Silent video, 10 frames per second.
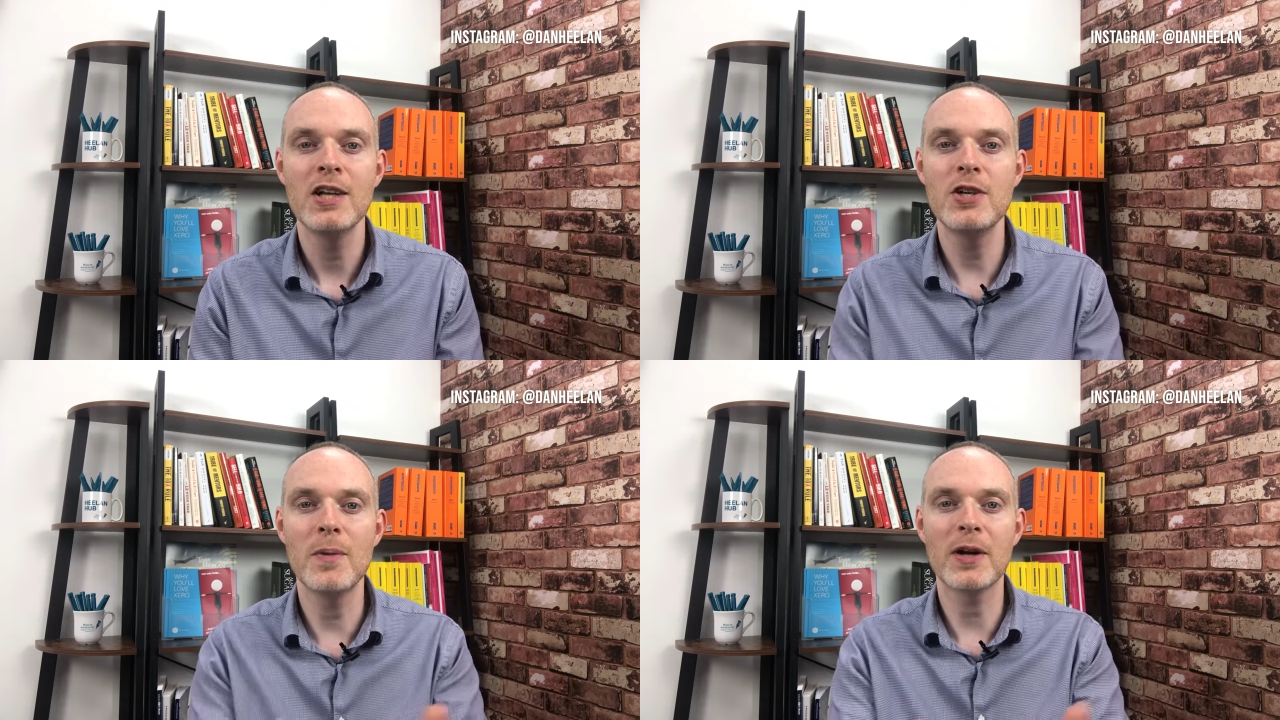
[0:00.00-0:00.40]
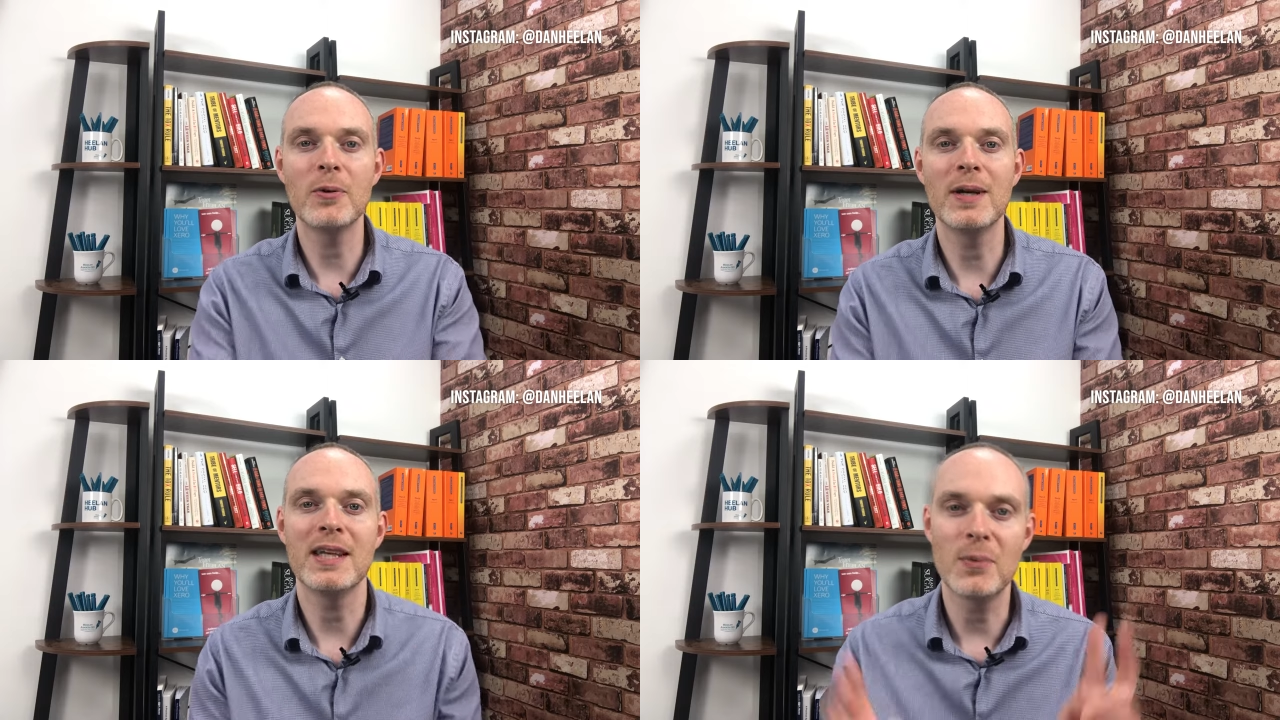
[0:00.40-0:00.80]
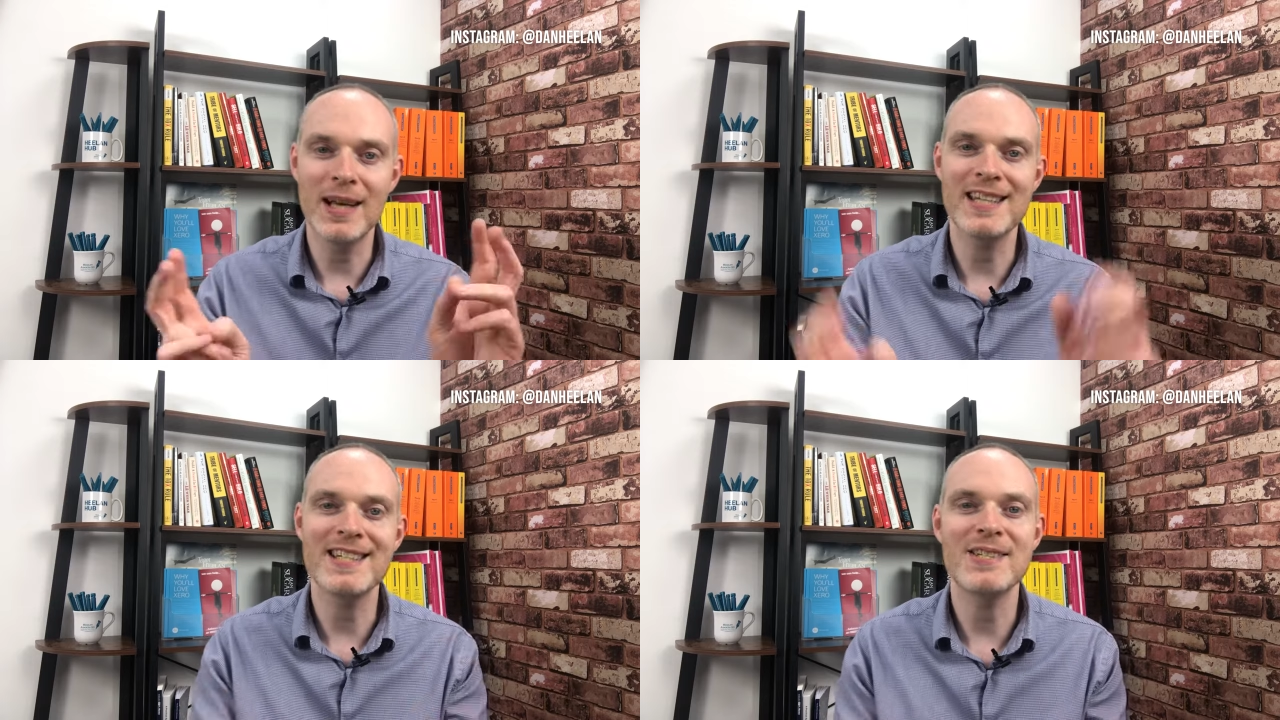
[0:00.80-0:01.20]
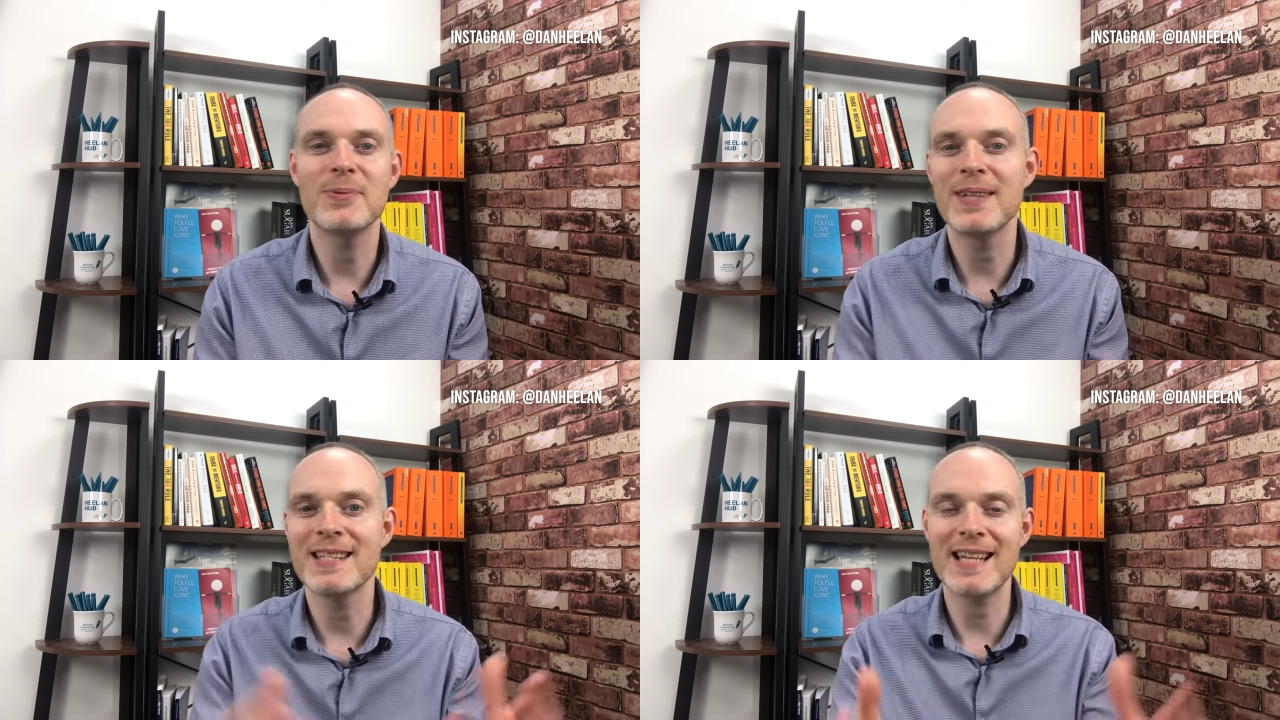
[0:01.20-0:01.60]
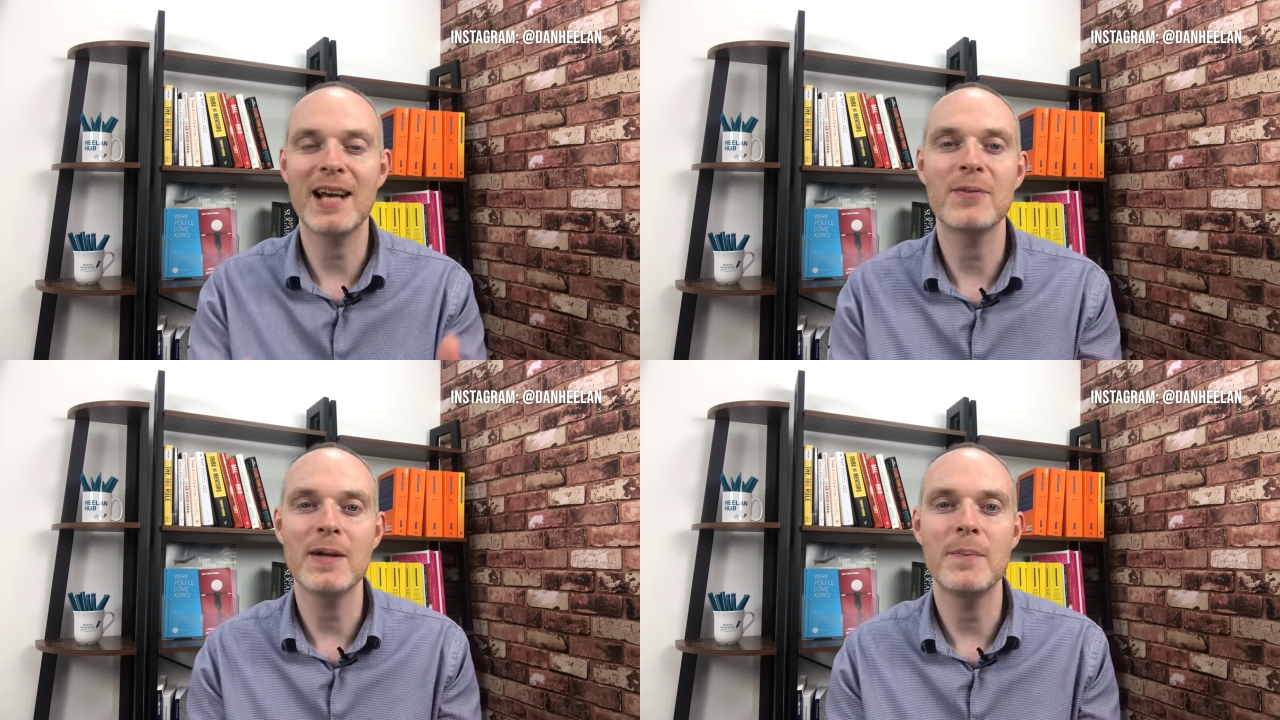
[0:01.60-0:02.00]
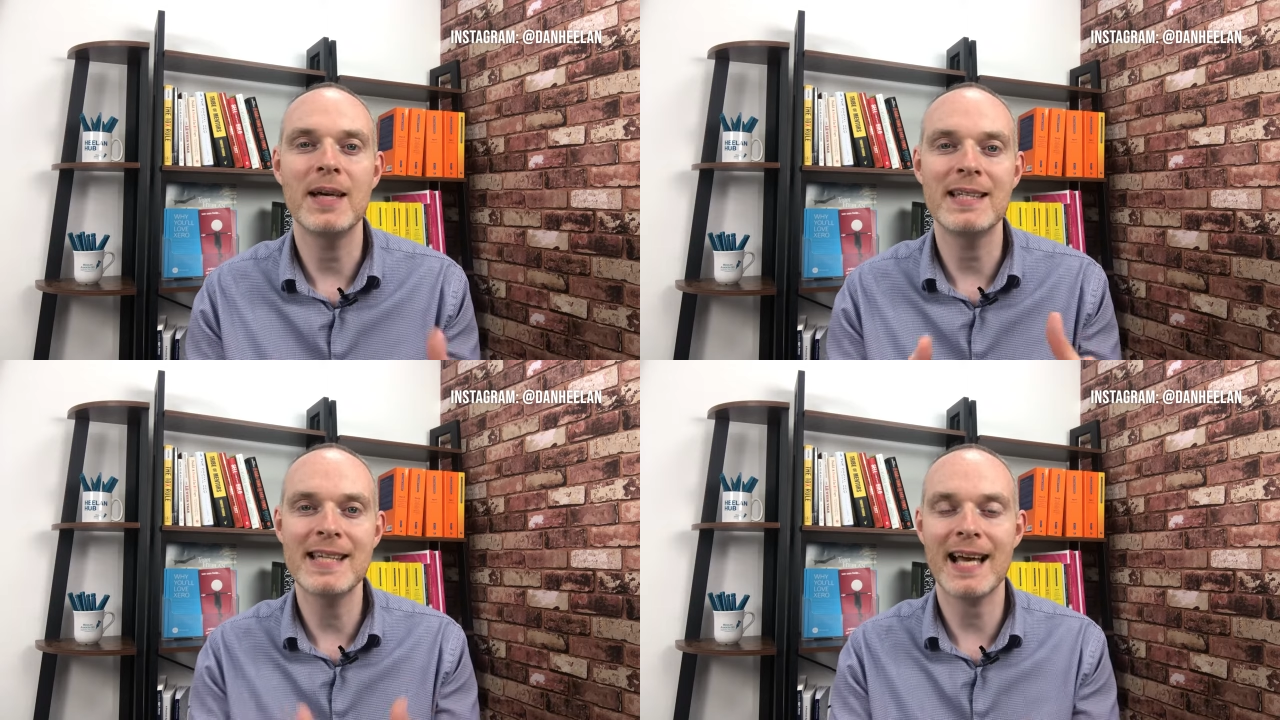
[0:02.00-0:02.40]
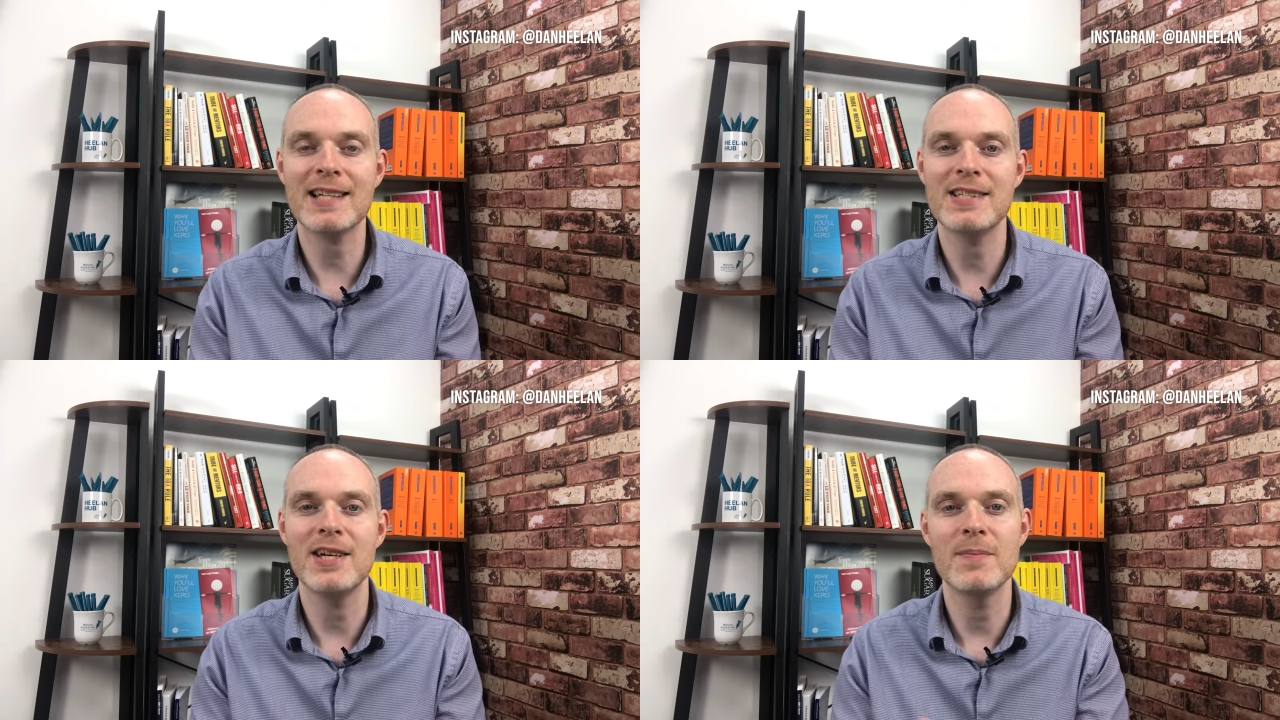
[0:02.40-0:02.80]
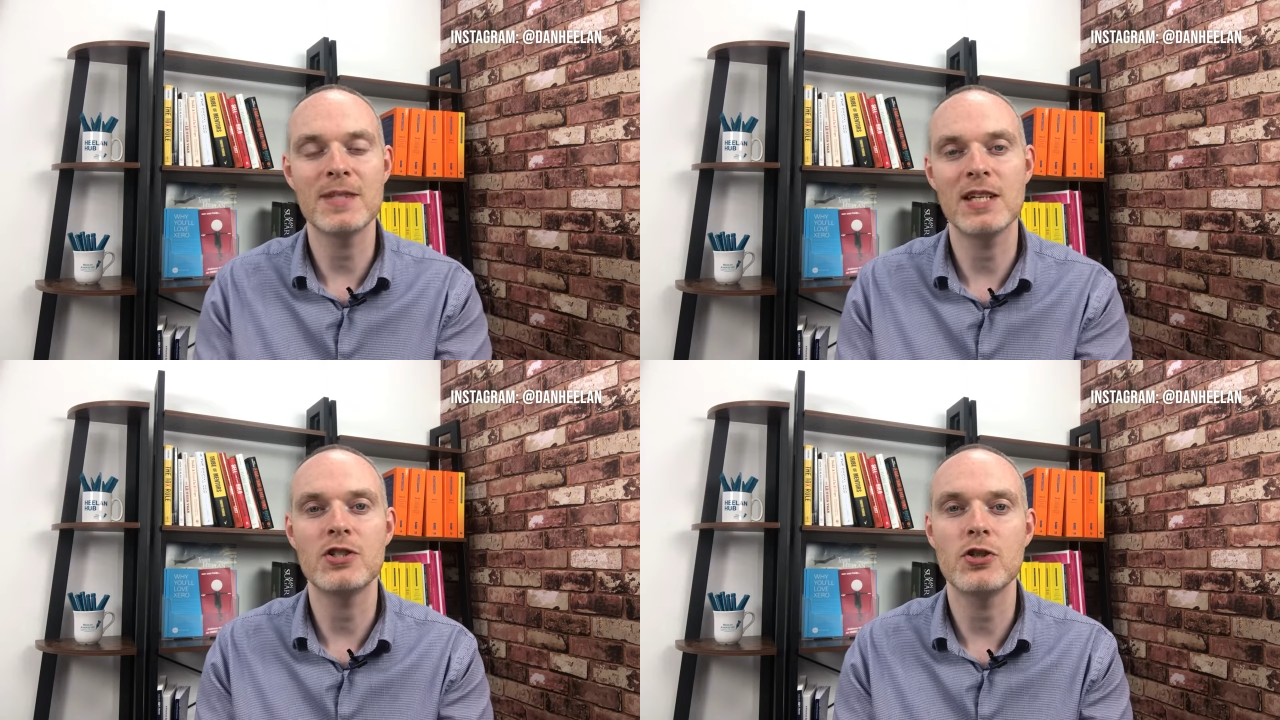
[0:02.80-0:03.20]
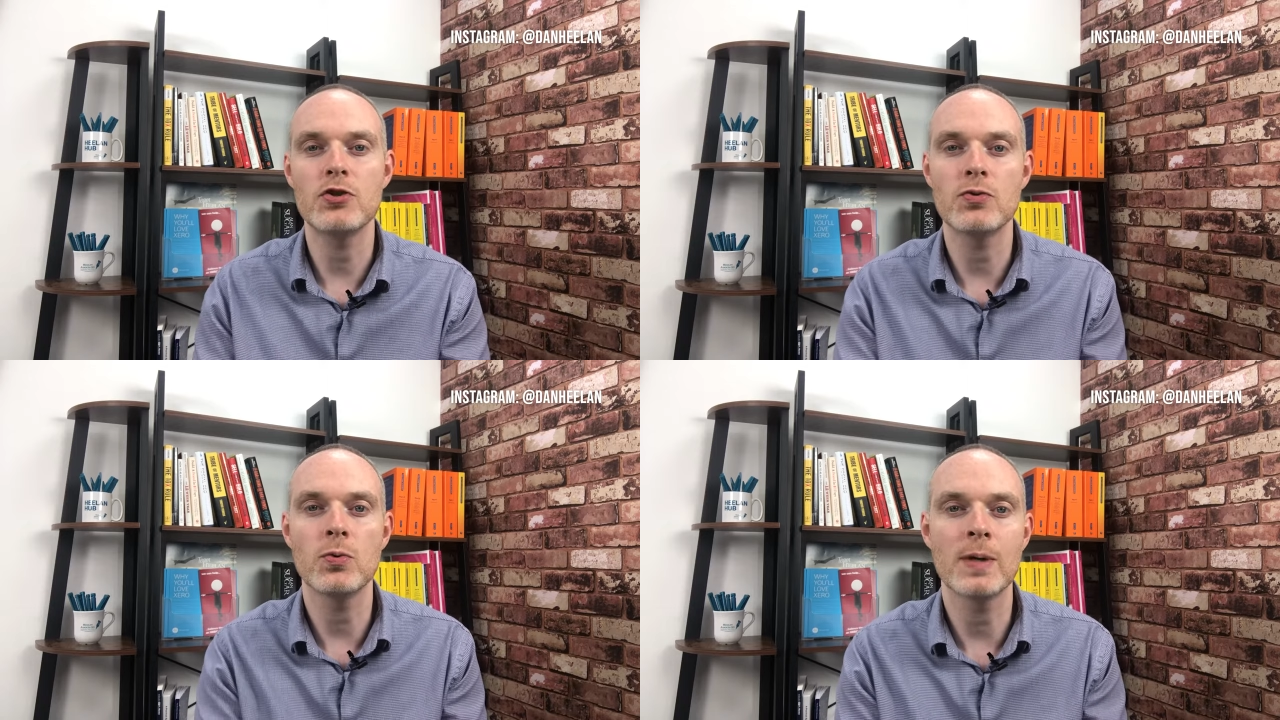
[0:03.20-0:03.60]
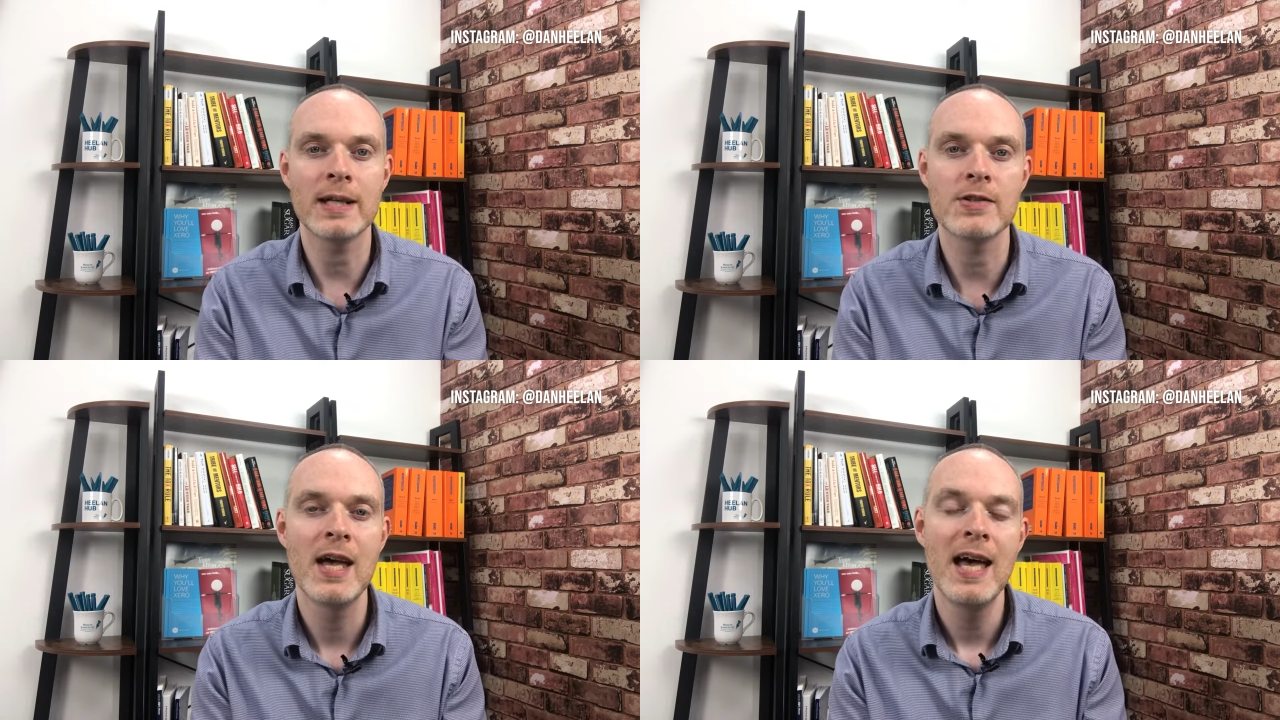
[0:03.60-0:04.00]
You might call it your wages or your salary, but in tax terms, it's just drawings.